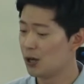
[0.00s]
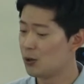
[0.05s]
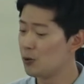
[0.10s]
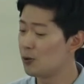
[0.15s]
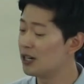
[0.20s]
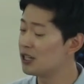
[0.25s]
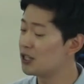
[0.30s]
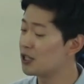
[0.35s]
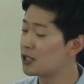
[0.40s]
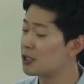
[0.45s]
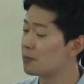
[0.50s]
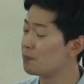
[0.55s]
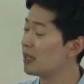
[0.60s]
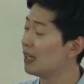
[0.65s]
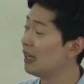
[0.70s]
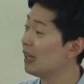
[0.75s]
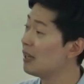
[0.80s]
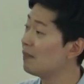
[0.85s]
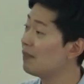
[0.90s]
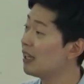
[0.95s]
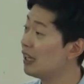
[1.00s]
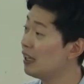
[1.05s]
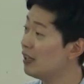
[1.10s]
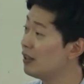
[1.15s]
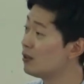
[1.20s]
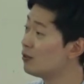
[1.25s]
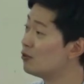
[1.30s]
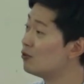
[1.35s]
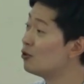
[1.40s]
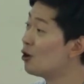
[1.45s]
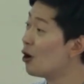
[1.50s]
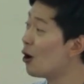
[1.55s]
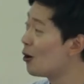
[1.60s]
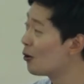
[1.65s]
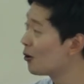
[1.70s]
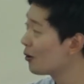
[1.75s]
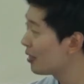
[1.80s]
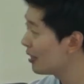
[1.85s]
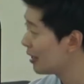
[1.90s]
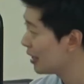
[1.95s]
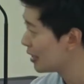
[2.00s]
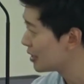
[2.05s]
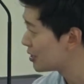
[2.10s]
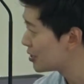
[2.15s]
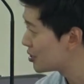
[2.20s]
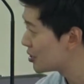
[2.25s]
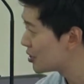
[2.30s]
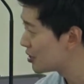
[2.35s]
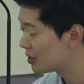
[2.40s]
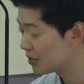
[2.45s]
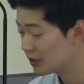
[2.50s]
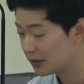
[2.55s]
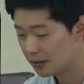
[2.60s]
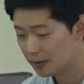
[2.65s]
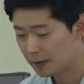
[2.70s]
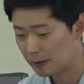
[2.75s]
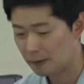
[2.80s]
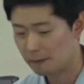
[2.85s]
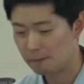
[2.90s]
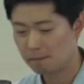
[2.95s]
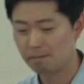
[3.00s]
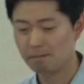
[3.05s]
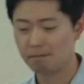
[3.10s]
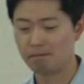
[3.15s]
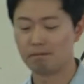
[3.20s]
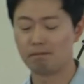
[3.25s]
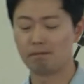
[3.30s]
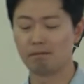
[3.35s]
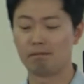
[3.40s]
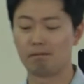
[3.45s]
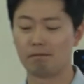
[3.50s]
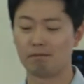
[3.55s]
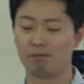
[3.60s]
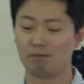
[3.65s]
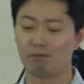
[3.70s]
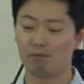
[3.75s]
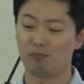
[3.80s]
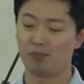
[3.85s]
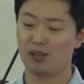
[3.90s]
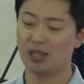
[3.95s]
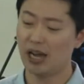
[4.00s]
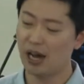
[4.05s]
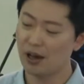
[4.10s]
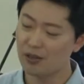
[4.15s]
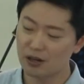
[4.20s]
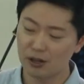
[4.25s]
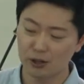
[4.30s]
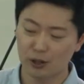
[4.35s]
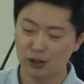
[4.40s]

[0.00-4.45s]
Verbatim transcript: You are just believing in wrong things. The other